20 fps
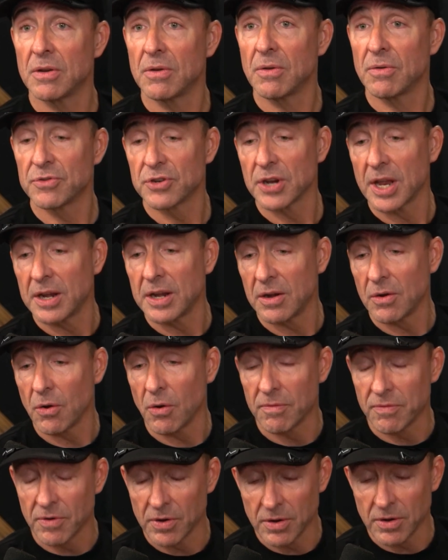You shine it
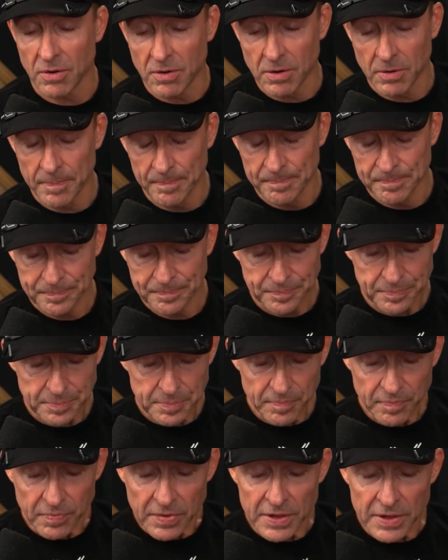over your
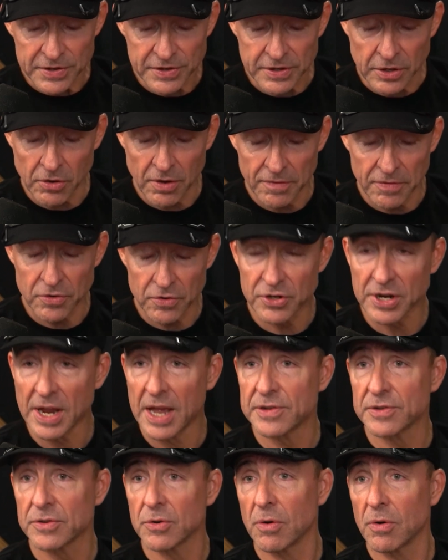the center of your
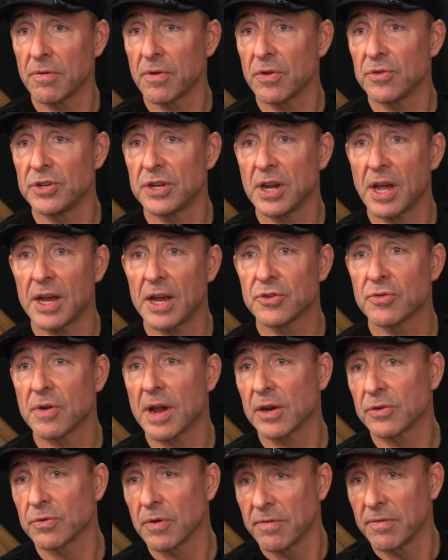chest, or over your GI
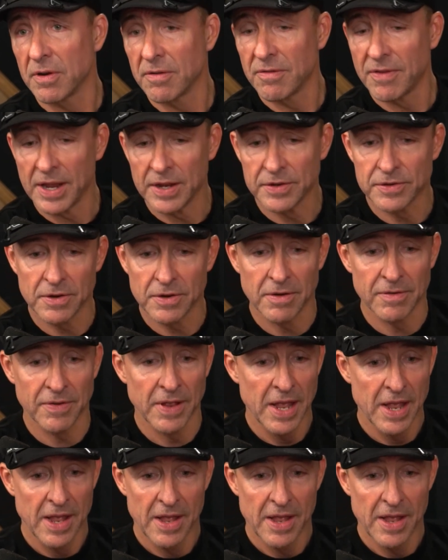tract, or over your vagus nerve.